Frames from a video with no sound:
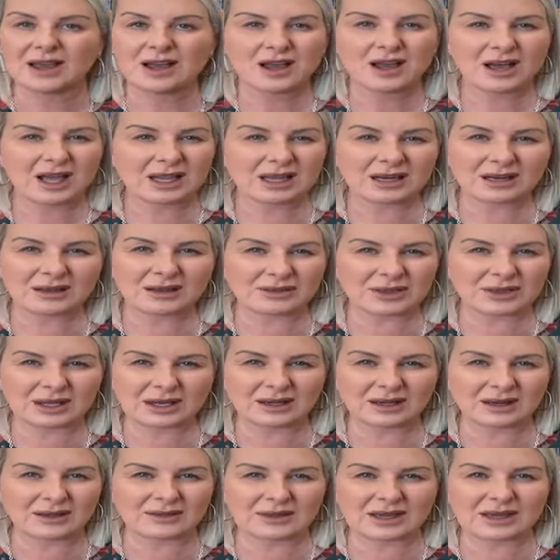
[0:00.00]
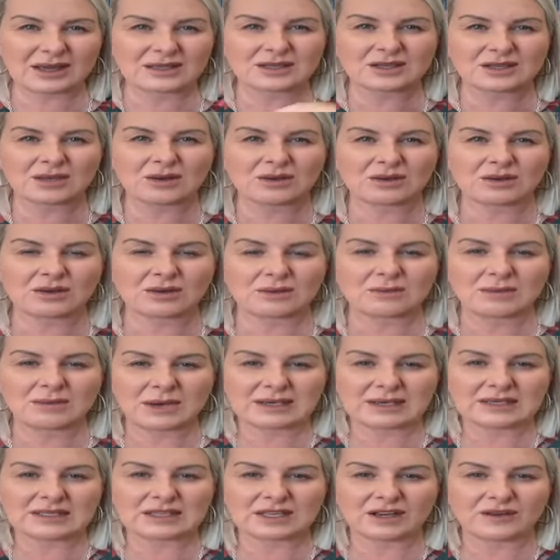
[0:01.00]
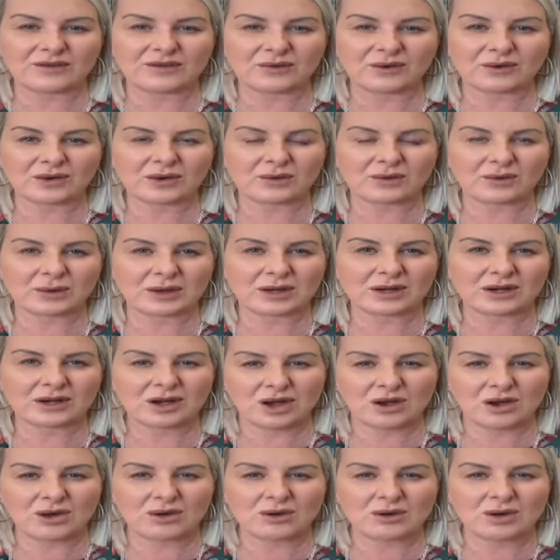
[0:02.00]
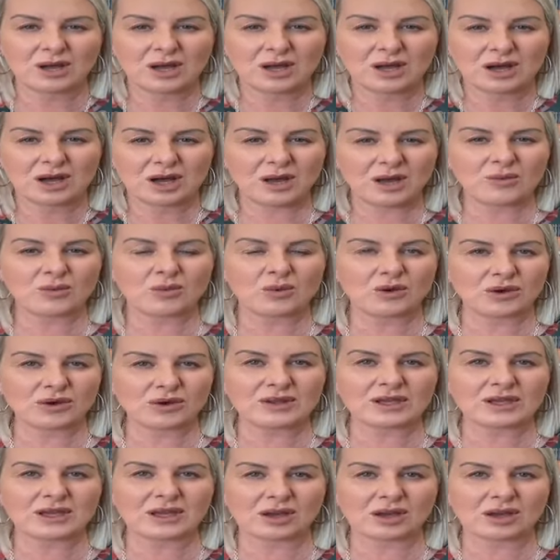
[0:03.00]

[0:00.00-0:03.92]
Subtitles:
I'm going to think like that. So my self-worth went, no, I'm worthy